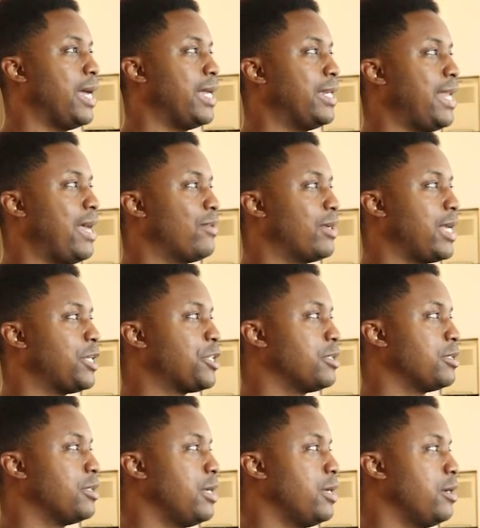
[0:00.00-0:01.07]
at the
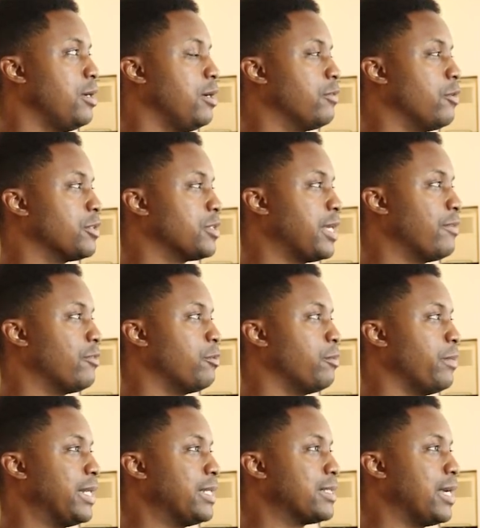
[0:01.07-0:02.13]
navigation, of course, you have Human
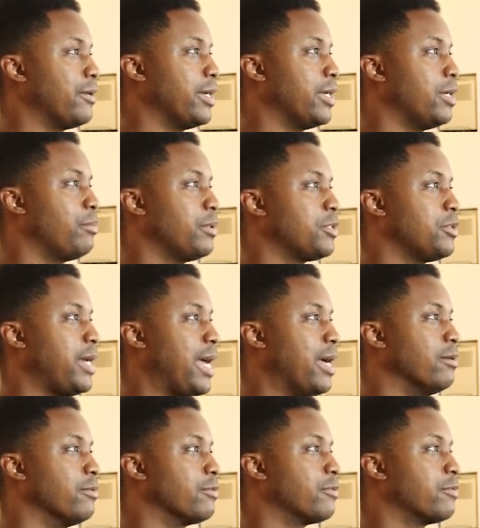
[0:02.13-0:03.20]
by Design right here, but you
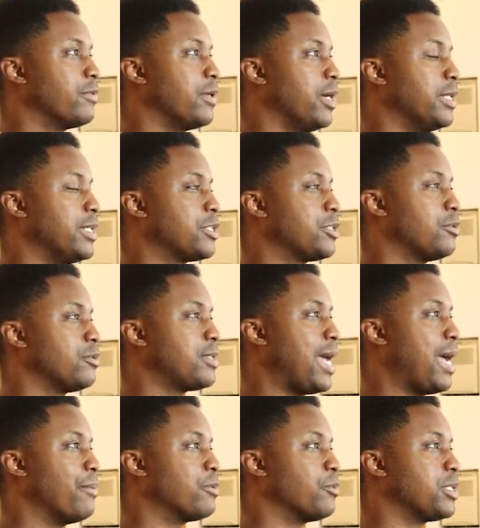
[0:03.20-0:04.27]
have additional
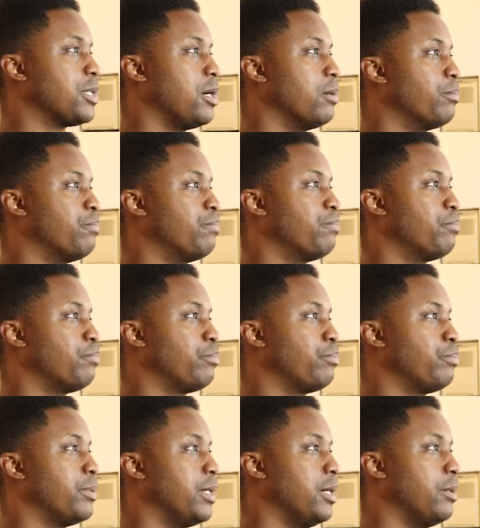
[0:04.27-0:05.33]
tabs, which are
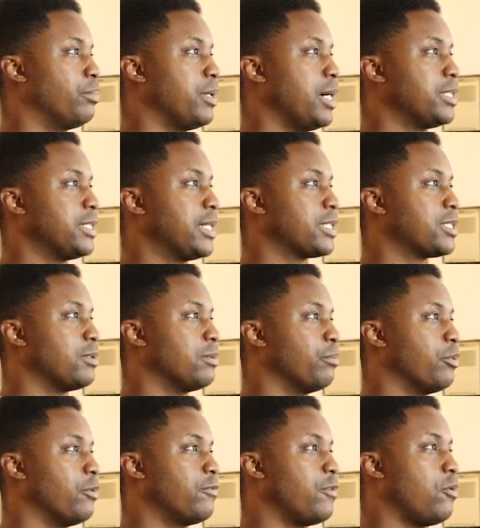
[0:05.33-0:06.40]
projects and
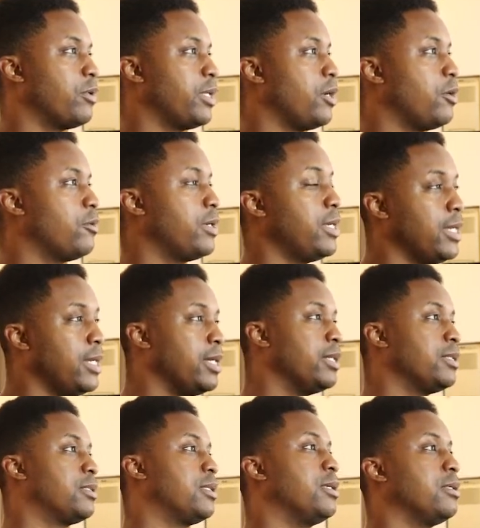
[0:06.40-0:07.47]
portfolio,
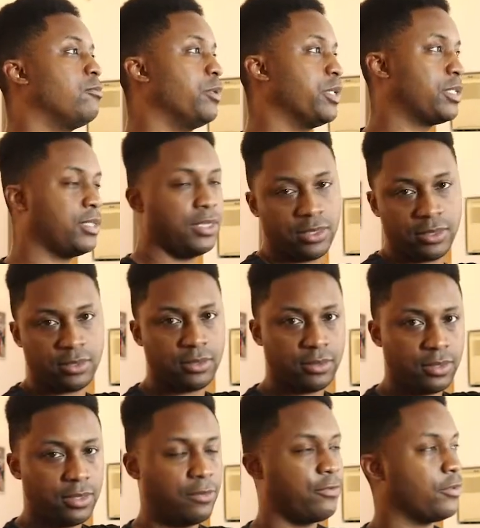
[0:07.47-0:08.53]
which is
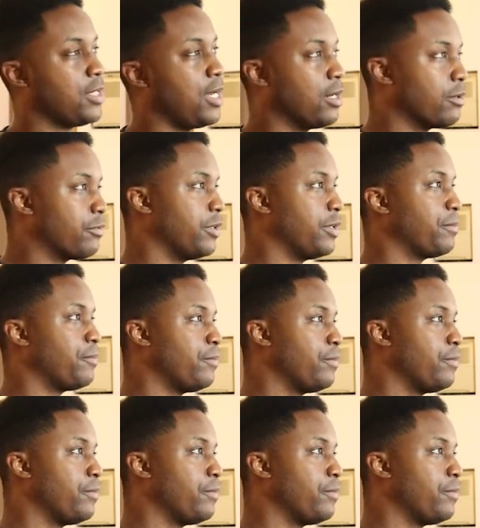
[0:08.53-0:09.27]
the photography,